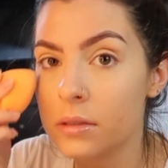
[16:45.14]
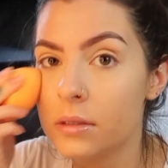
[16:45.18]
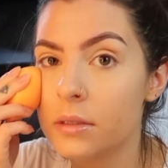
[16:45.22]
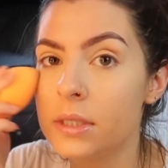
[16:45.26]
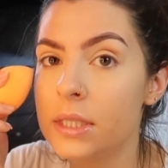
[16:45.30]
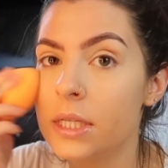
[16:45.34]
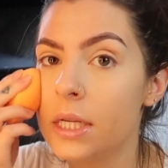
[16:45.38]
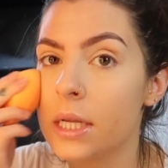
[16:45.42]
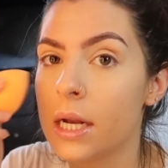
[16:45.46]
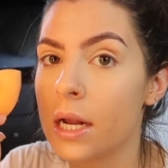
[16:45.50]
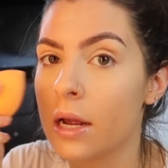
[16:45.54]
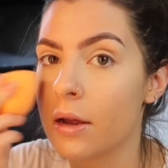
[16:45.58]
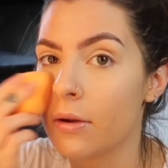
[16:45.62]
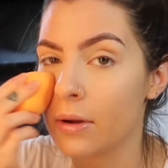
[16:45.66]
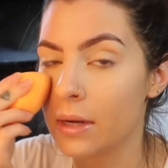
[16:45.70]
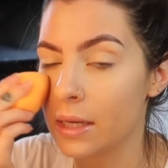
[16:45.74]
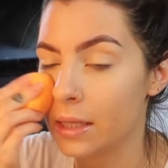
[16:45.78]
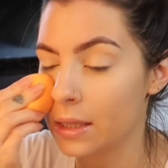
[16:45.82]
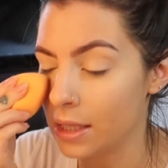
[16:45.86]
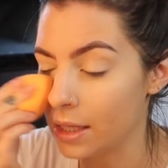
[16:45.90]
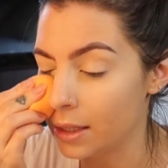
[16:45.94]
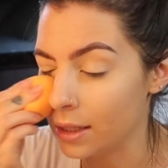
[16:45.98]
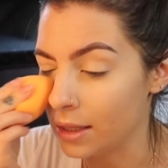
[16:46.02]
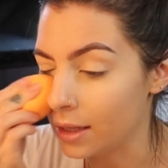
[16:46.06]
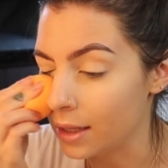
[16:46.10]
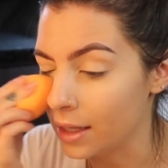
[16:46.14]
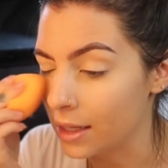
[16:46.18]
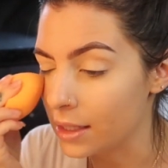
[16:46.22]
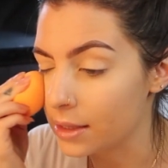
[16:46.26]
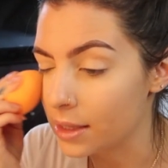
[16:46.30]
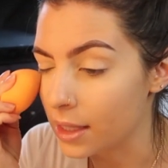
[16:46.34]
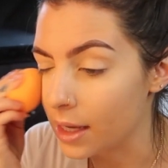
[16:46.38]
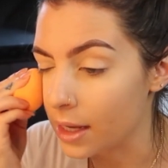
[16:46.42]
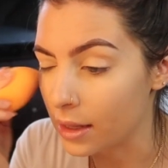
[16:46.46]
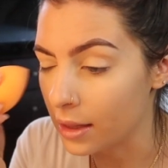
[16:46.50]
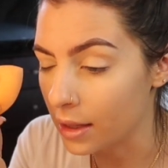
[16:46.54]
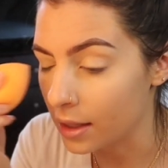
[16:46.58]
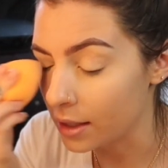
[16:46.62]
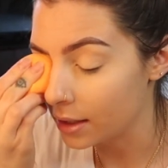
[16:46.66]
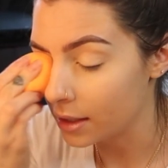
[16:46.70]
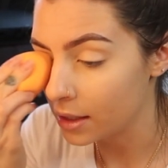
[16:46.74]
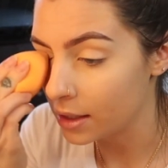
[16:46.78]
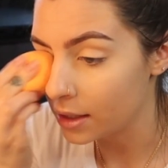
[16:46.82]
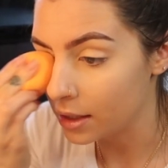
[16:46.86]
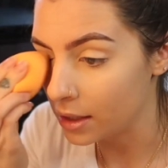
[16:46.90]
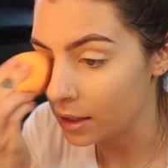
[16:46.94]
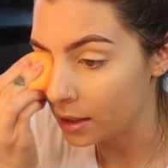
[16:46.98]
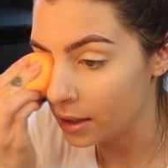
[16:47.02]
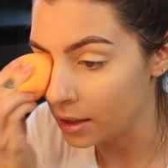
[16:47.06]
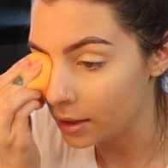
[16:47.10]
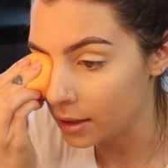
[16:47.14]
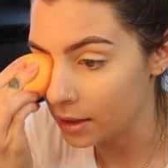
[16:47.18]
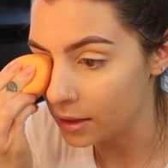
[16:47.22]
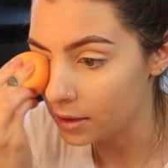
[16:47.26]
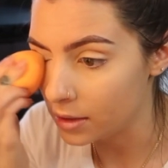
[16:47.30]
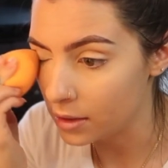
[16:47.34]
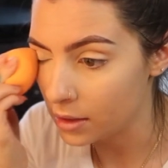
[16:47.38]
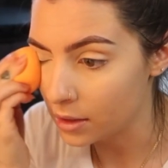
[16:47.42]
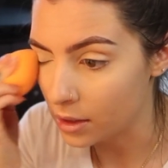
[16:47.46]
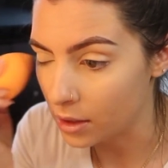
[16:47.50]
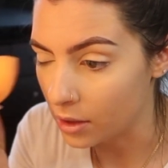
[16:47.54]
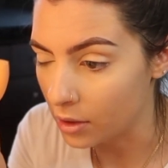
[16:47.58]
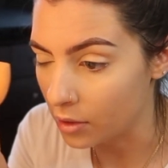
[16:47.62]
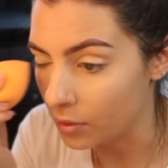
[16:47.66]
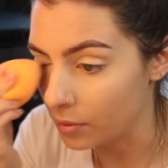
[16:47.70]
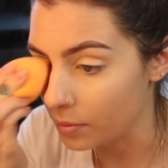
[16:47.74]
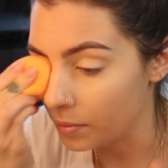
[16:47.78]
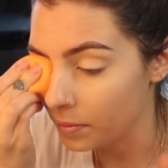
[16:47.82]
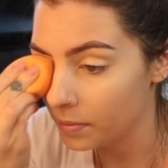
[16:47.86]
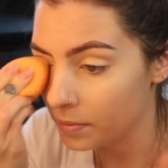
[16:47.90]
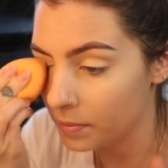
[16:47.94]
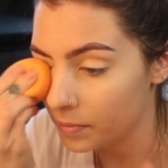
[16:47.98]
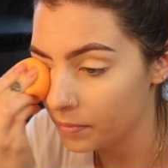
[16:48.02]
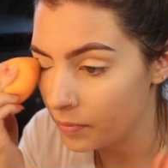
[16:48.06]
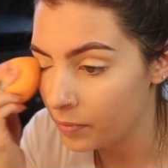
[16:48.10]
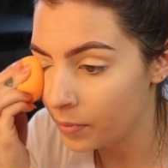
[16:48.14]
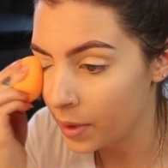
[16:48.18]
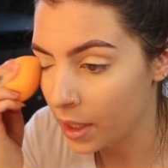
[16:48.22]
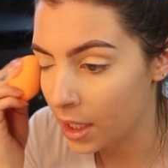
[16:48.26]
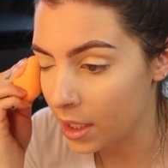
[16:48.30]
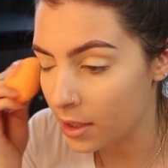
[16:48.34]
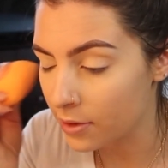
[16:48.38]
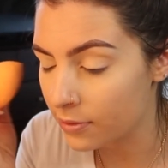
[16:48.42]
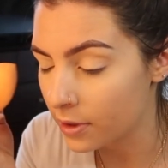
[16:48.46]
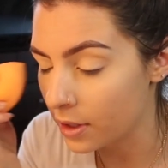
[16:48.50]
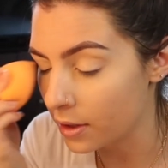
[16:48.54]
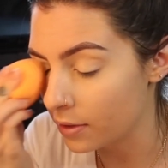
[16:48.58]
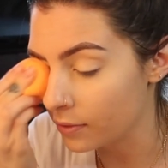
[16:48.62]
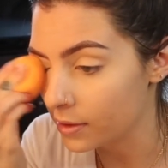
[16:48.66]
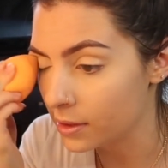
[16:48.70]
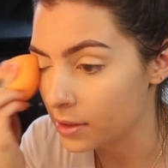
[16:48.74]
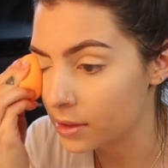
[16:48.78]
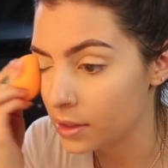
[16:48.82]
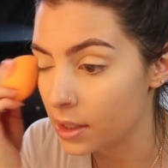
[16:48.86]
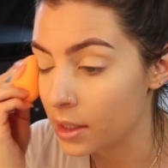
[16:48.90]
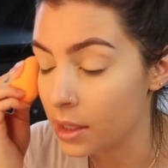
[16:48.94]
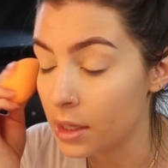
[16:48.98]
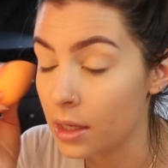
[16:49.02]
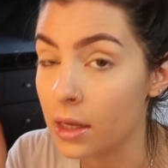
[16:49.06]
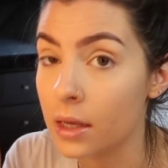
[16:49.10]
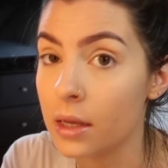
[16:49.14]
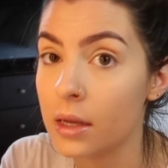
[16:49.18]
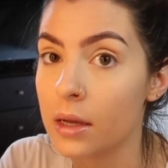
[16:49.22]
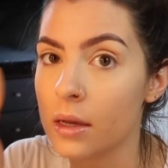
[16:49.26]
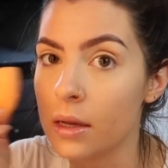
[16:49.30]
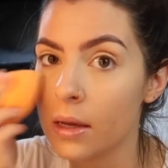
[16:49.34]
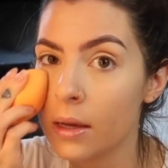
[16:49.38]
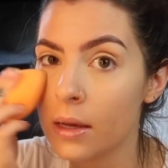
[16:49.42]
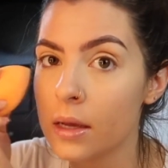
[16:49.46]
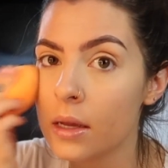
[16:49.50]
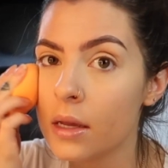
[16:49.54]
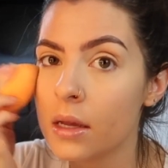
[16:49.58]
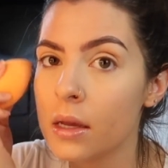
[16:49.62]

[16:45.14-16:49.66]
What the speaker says: did everything like that. Like he, you know, paid for everything.